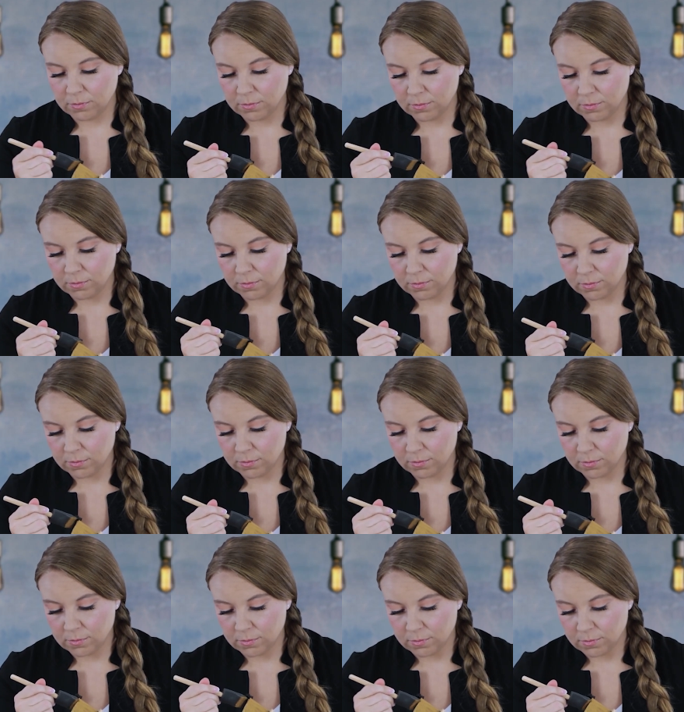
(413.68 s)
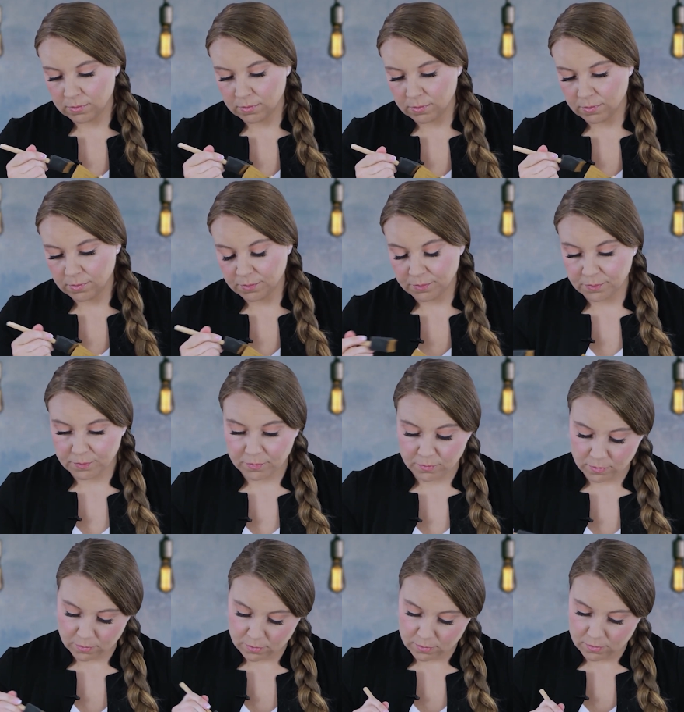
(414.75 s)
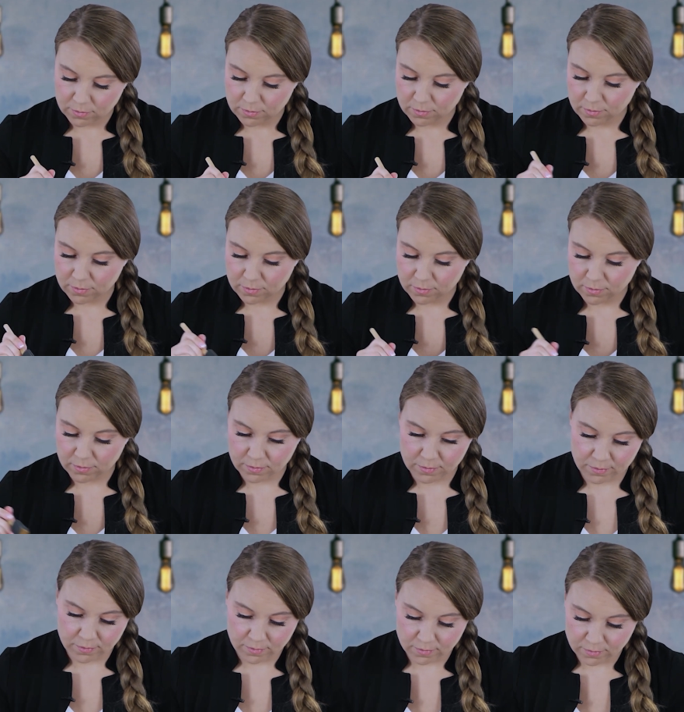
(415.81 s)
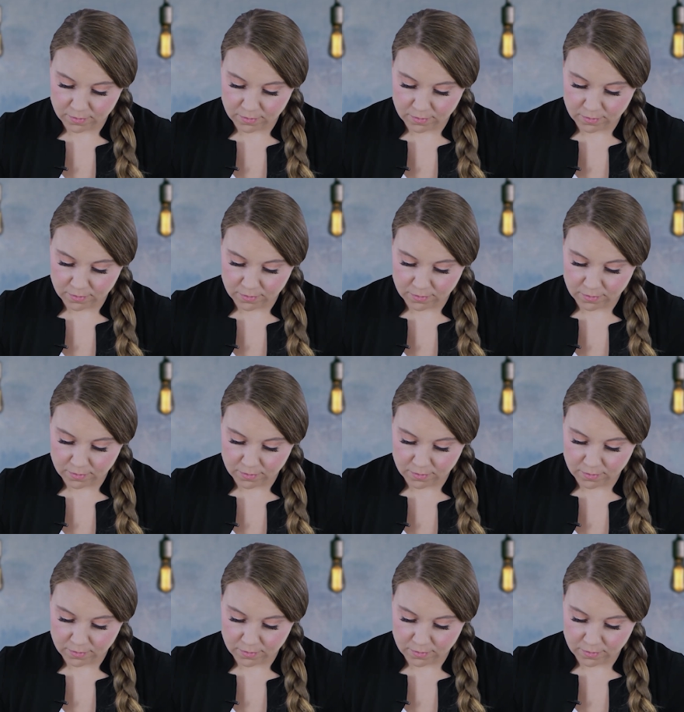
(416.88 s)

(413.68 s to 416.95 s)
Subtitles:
(no one is talking)